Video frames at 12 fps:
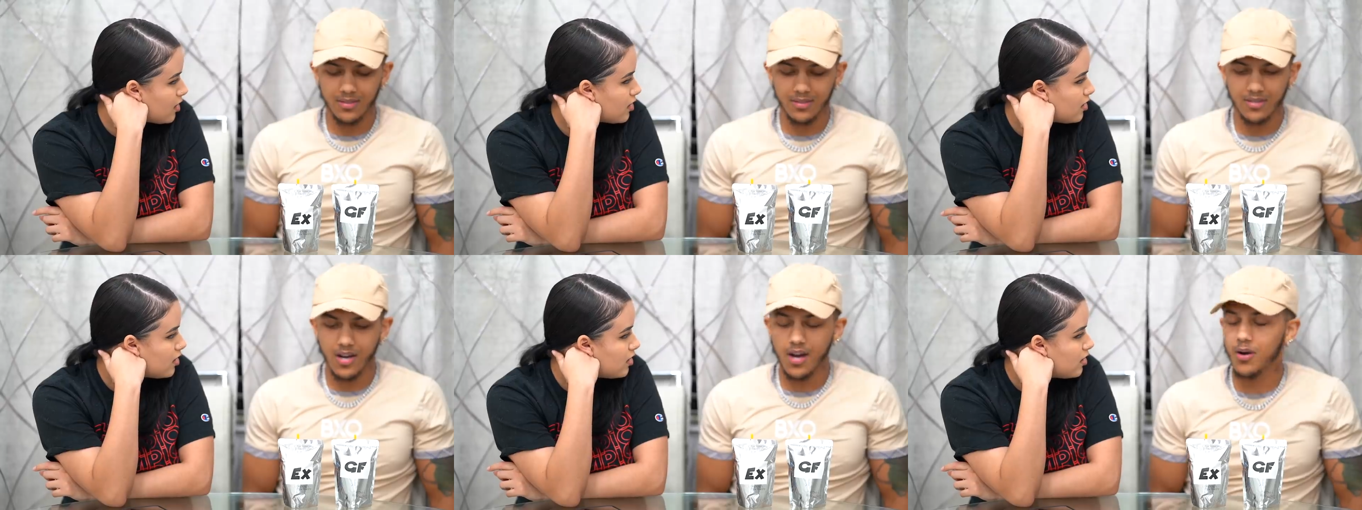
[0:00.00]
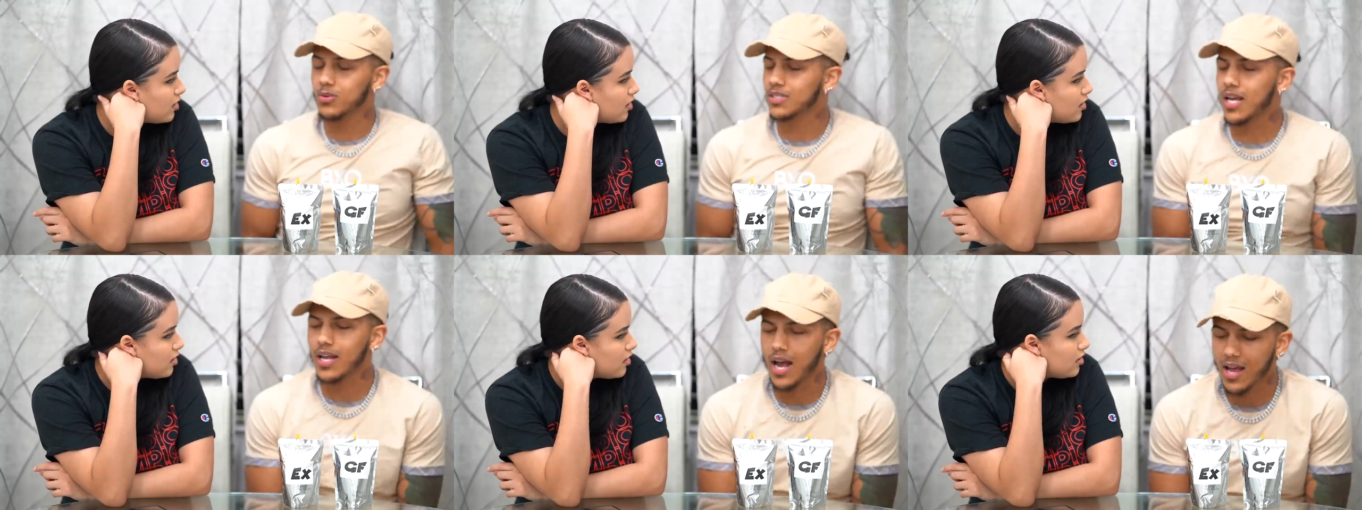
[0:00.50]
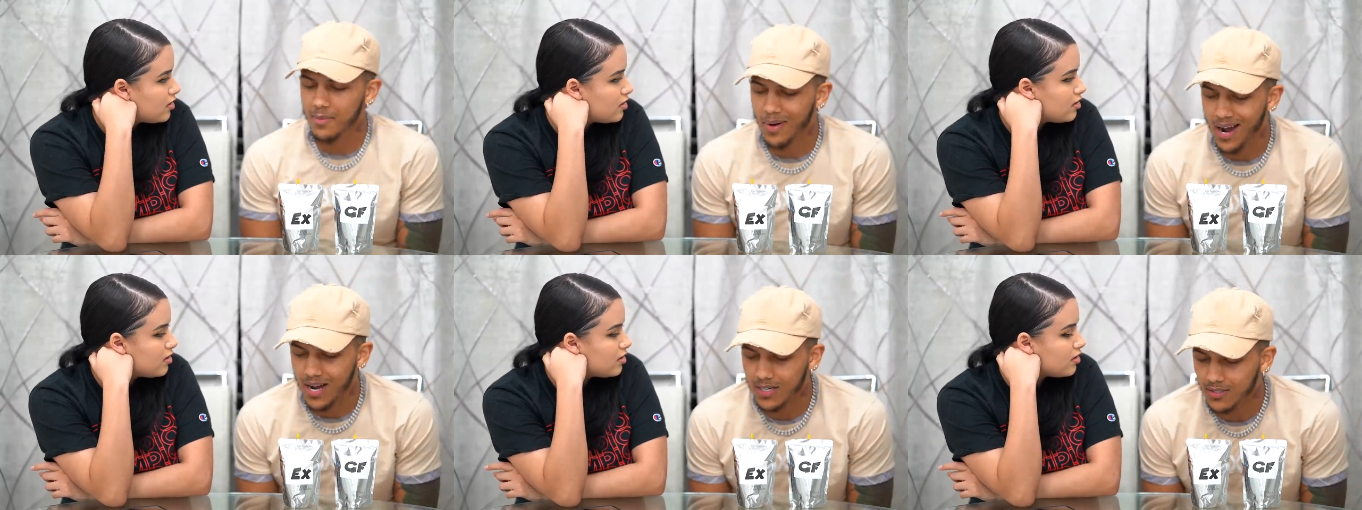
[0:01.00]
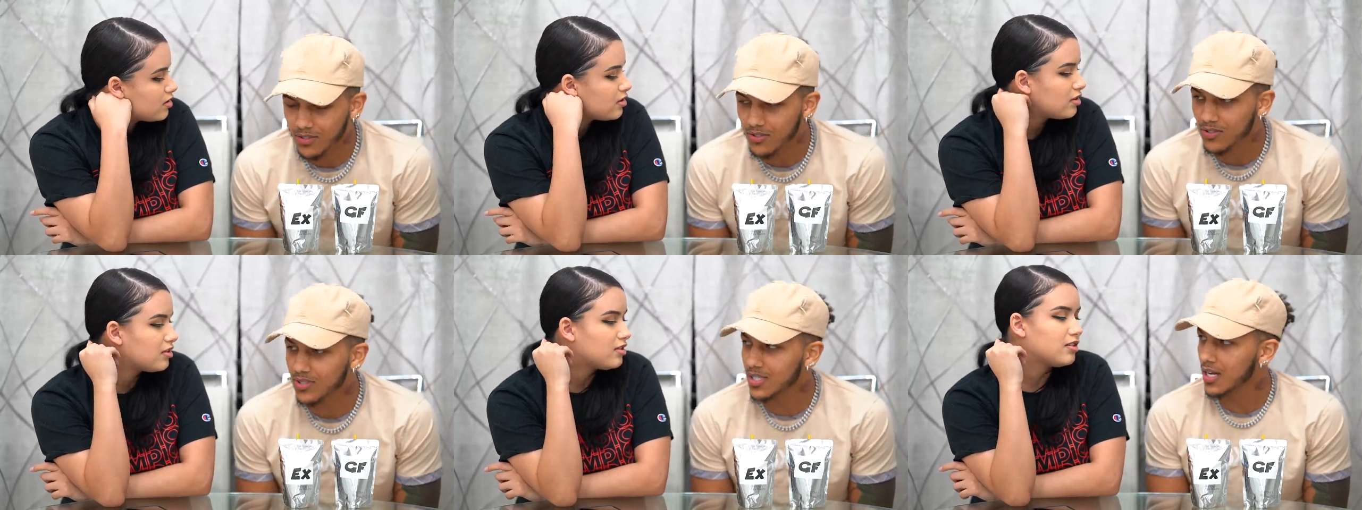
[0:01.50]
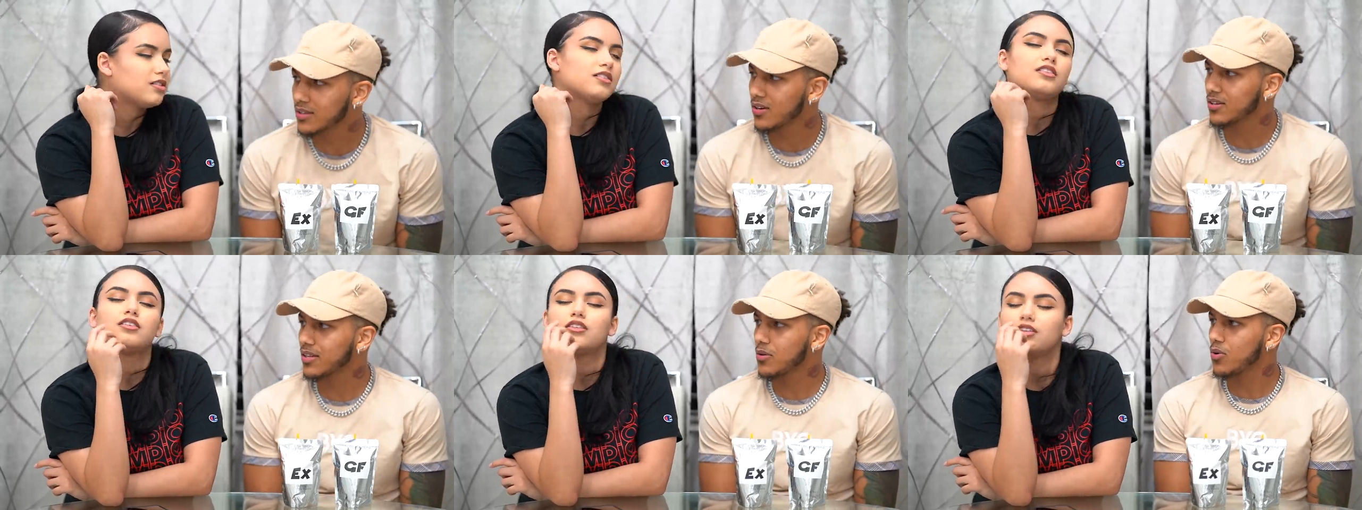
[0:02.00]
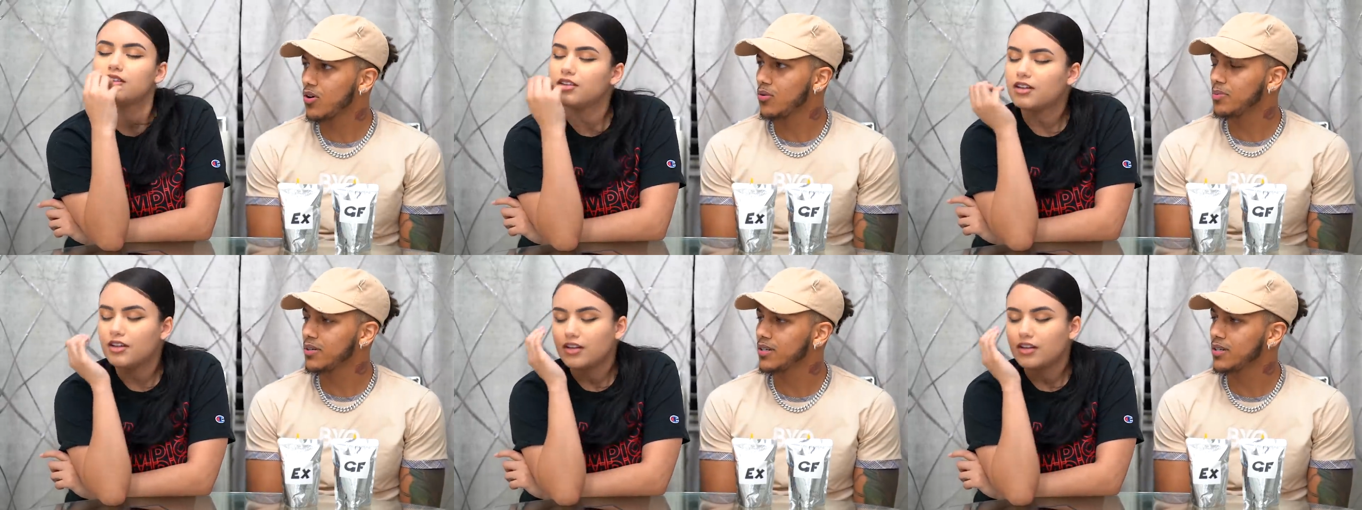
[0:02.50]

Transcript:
Speaker 1: No, I was like, I had my eyes closed. I thought they were open.